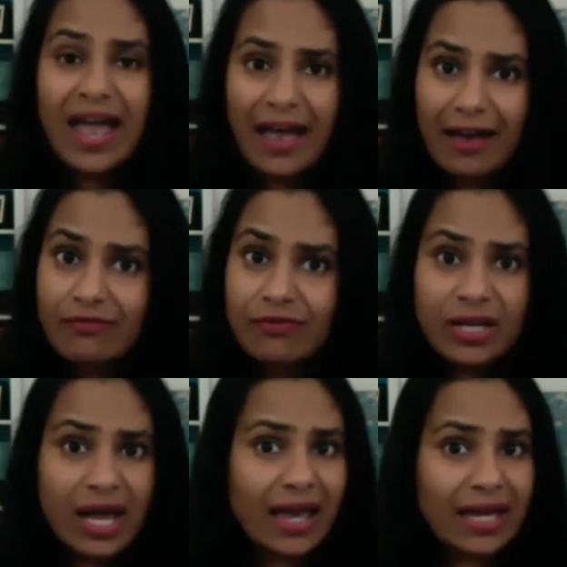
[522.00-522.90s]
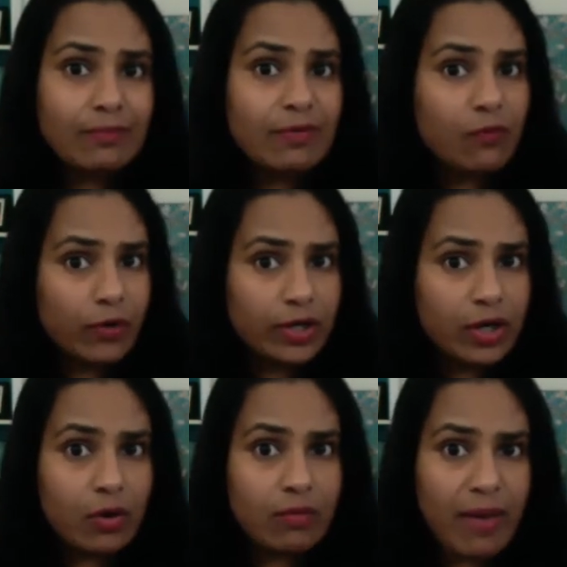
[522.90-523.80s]
Every night before you
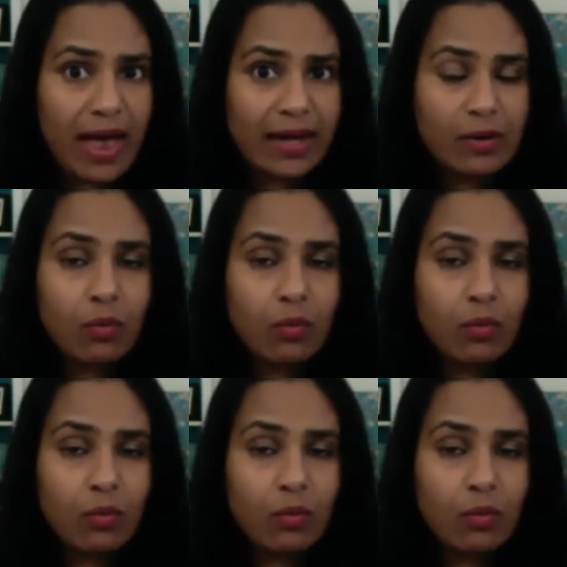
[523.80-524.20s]
go to bed,